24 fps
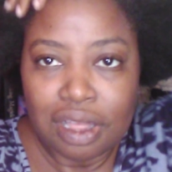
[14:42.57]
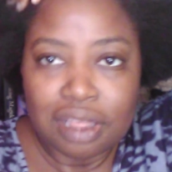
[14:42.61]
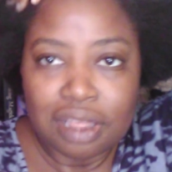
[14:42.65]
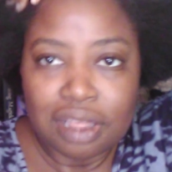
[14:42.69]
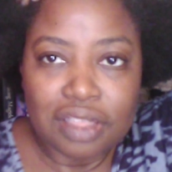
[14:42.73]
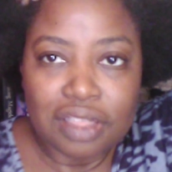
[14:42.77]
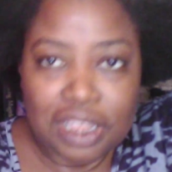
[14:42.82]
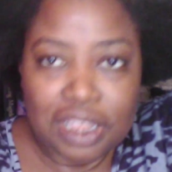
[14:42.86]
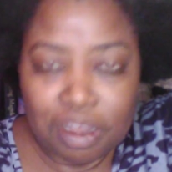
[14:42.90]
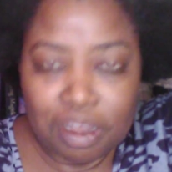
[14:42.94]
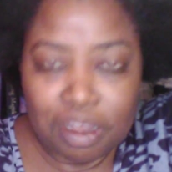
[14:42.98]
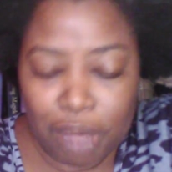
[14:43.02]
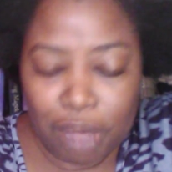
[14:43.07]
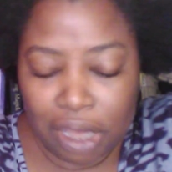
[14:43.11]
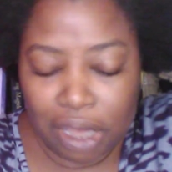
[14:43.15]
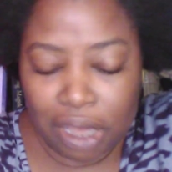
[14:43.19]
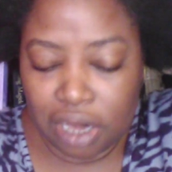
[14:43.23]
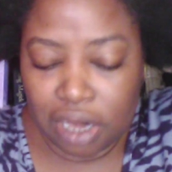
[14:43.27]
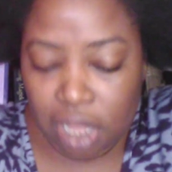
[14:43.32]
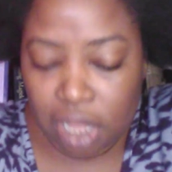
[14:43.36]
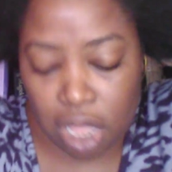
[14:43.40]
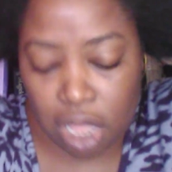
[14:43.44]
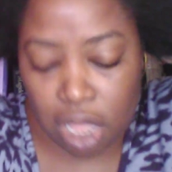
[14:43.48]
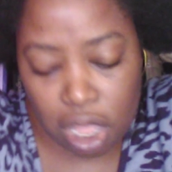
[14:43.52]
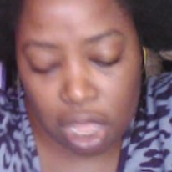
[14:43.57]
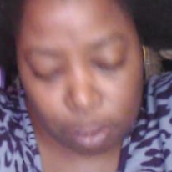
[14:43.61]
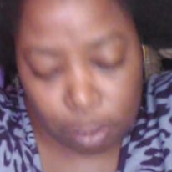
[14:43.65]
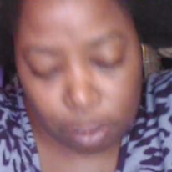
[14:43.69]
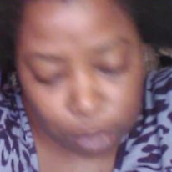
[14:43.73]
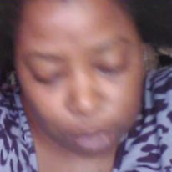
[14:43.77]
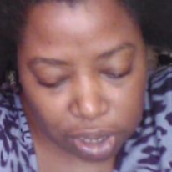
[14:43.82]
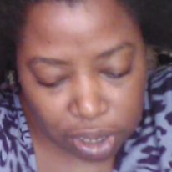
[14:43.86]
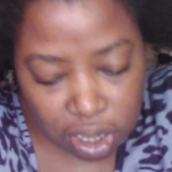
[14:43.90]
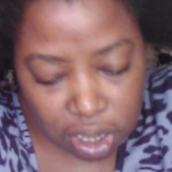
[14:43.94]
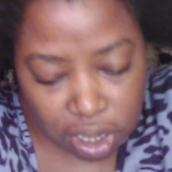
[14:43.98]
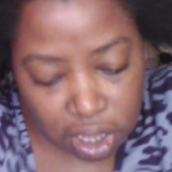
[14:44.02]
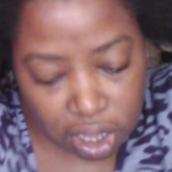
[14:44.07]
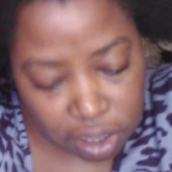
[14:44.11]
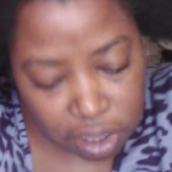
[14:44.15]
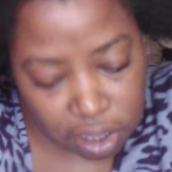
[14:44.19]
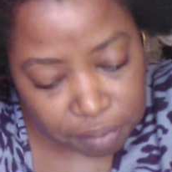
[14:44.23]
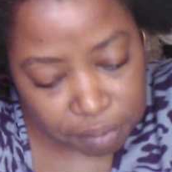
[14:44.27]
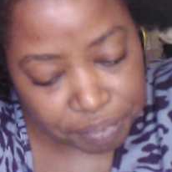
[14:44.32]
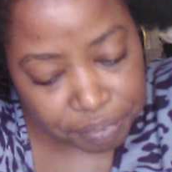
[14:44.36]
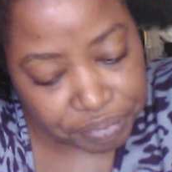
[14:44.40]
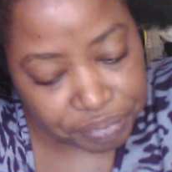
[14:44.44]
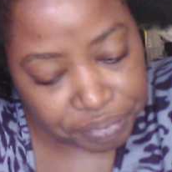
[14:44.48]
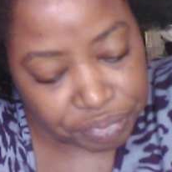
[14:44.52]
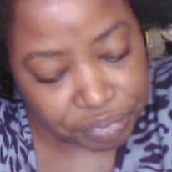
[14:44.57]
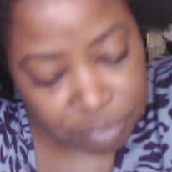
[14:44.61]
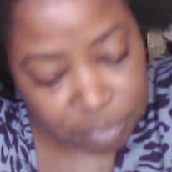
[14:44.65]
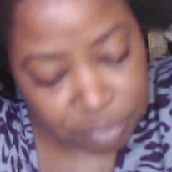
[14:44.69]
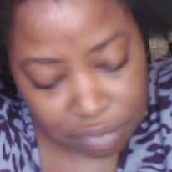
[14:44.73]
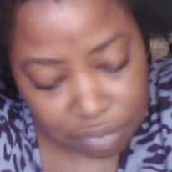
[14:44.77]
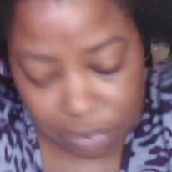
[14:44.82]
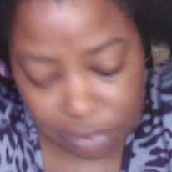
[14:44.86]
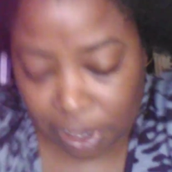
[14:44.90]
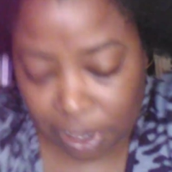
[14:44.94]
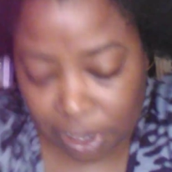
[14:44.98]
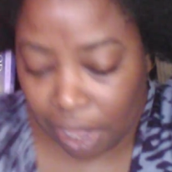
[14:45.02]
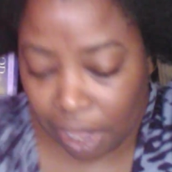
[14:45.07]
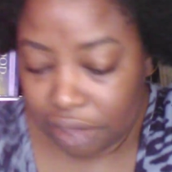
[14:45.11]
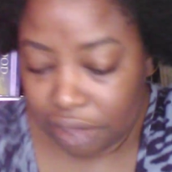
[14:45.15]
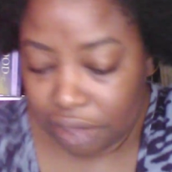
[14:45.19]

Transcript: think about it. But yeah,